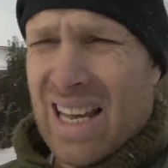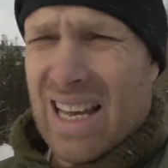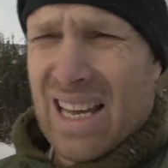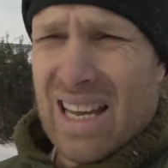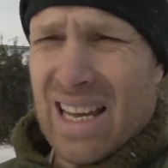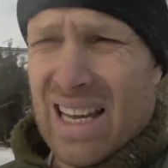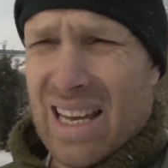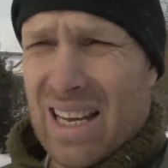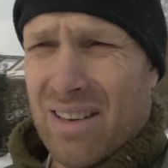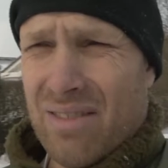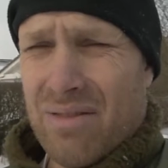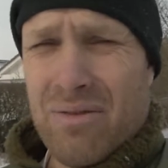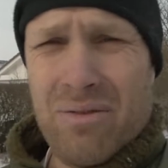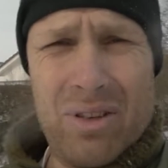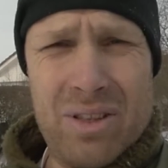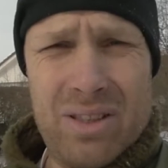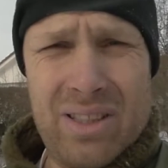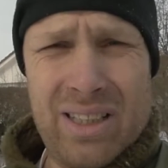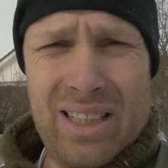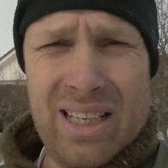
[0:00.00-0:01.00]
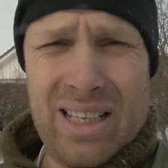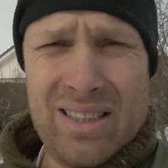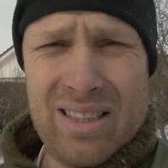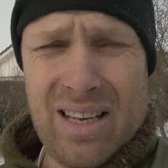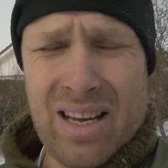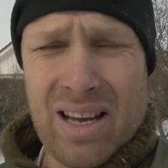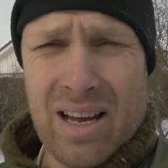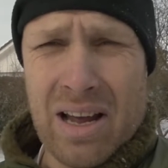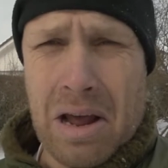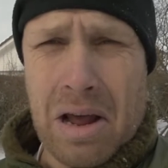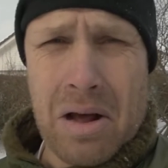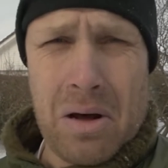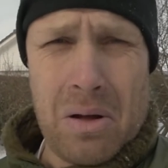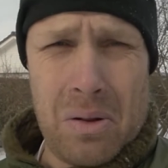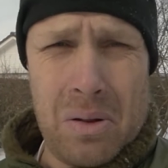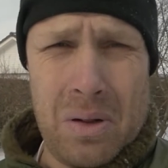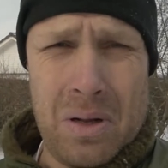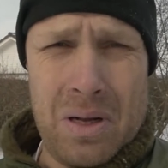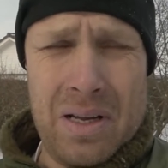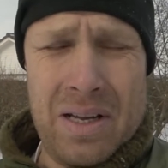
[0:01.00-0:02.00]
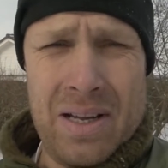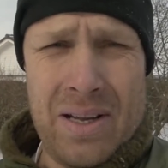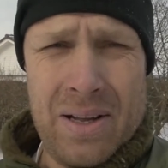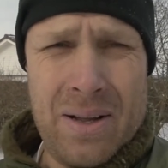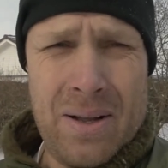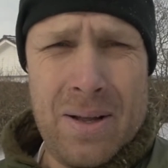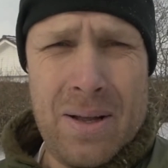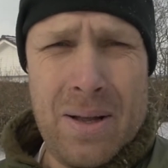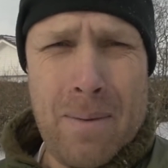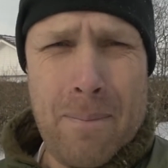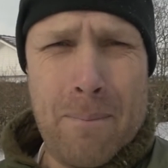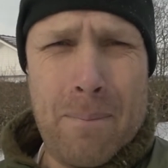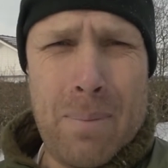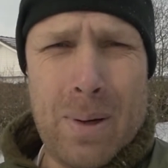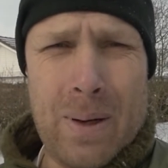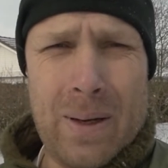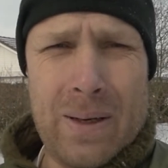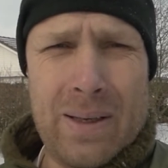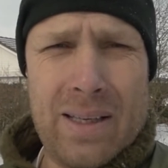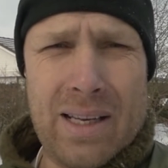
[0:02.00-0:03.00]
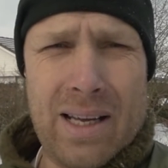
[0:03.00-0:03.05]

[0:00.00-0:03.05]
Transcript: and freezing as hell. But